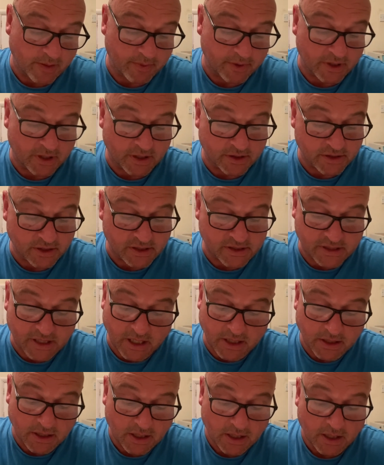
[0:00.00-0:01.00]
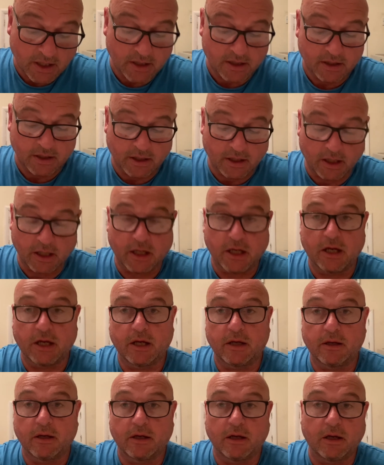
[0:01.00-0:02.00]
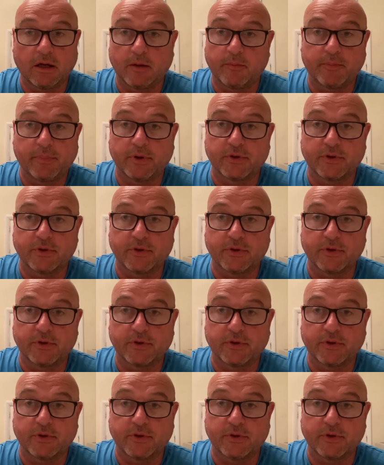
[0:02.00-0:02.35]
And as I said, I'm